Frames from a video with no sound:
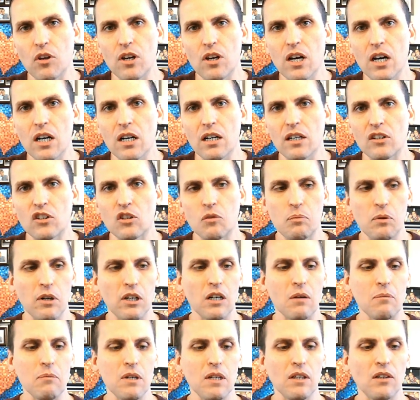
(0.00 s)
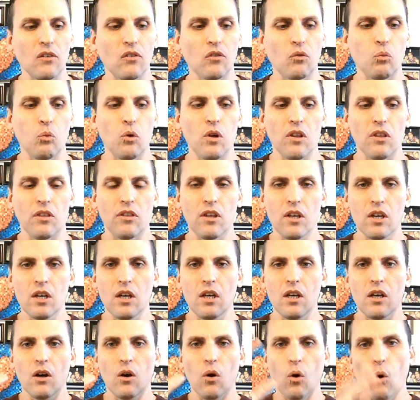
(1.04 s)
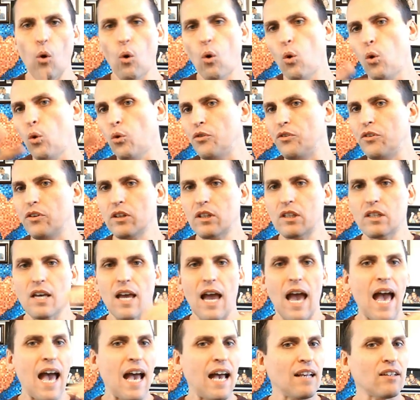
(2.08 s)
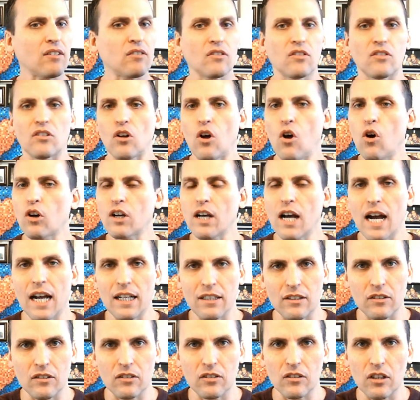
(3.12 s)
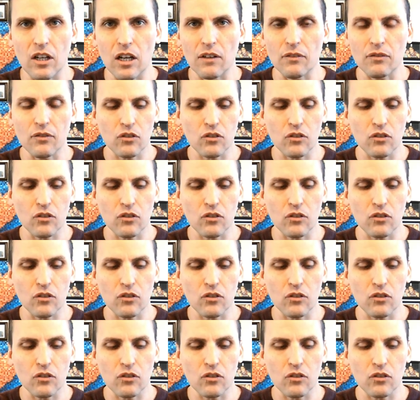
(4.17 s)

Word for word: experiments with old casks and all kinds of stuff.